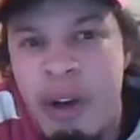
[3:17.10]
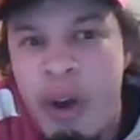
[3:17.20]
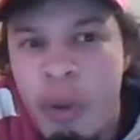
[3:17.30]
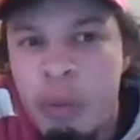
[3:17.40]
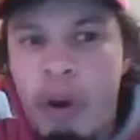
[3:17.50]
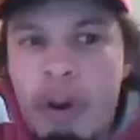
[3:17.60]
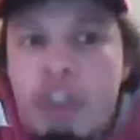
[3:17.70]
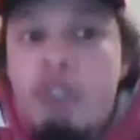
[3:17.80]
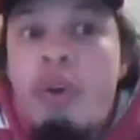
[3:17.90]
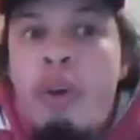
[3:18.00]

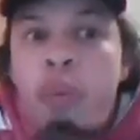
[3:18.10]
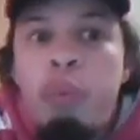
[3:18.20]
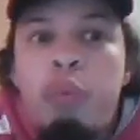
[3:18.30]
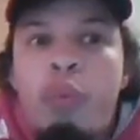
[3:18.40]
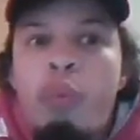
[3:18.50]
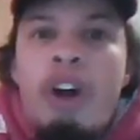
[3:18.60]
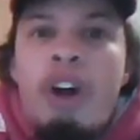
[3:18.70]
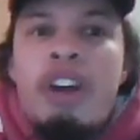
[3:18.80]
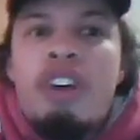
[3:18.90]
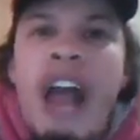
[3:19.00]
well, well,
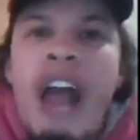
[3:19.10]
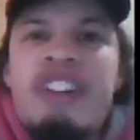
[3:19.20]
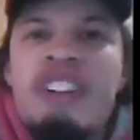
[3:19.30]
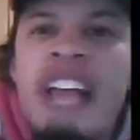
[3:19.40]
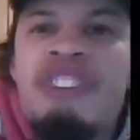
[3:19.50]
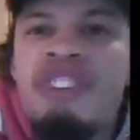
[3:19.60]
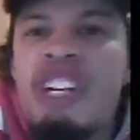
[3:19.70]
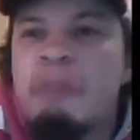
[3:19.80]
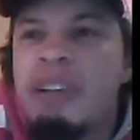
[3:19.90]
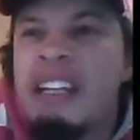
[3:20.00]

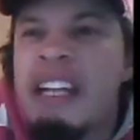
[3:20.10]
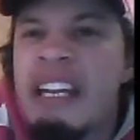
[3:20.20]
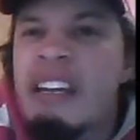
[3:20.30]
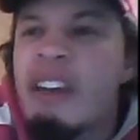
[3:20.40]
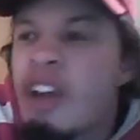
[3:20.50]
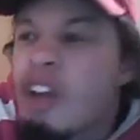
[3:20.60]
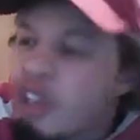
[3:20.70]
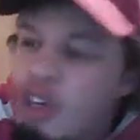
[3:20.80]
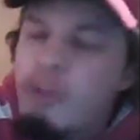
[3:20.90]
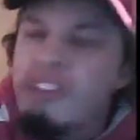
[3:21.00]
congratulations, Pelini.
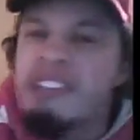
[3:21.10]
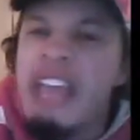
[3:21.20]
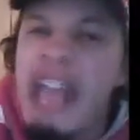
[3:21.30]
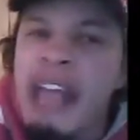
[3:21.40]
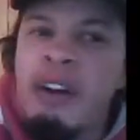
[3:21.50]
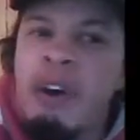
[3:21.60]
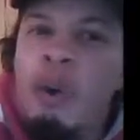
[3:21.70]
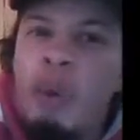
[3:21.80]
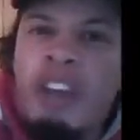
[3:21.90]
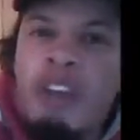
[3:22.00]
You did
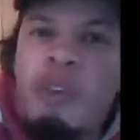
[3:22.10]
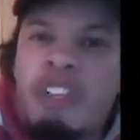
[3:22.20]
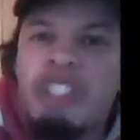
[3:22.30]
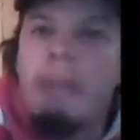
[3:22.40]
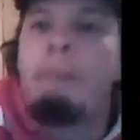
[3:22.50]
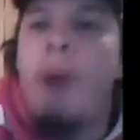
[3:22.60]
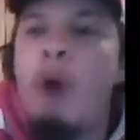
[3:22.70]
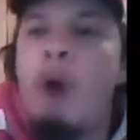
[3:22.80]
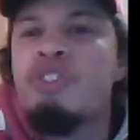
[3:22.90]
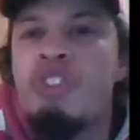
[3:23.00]
what you were
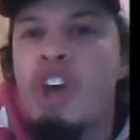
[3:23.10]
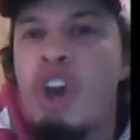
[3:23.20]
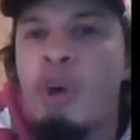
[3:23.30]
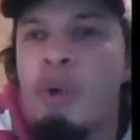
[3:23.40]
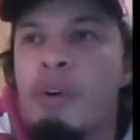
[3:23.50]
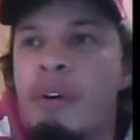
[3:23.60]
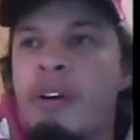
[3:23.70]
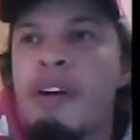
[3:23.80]
supposed to do.